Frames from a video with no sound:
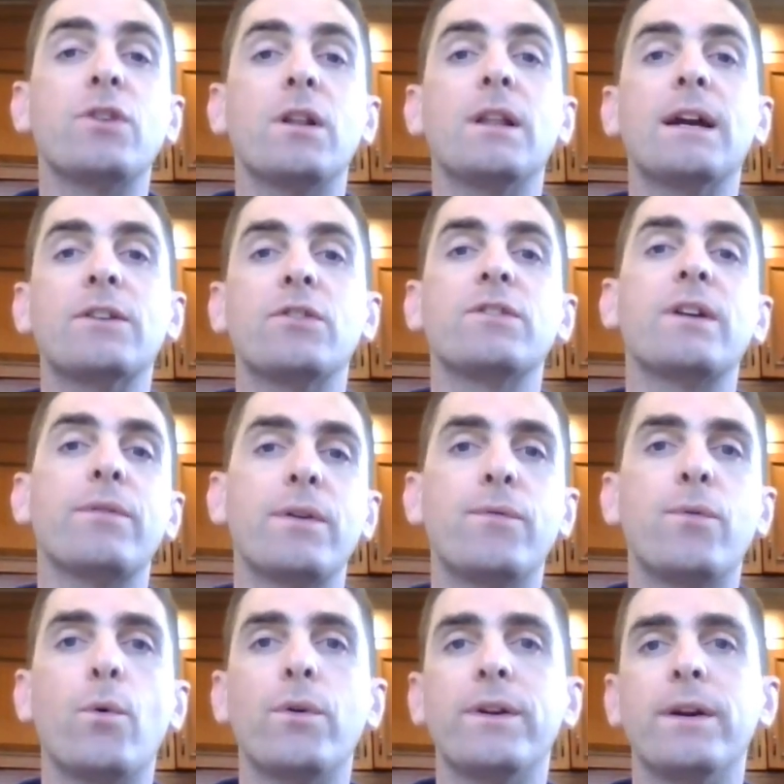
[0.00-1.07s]
elections every
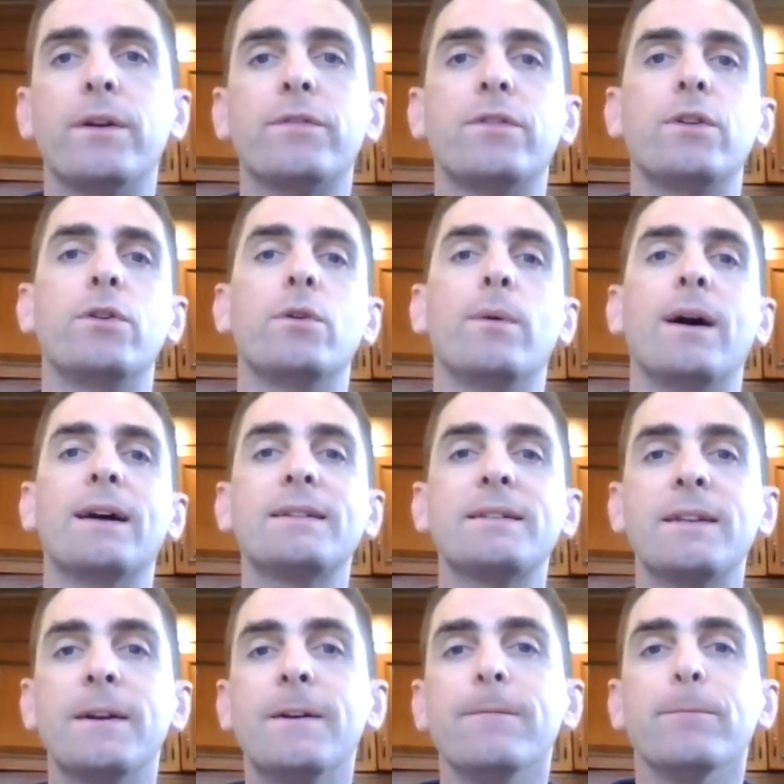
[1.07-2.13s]
4 years in the US.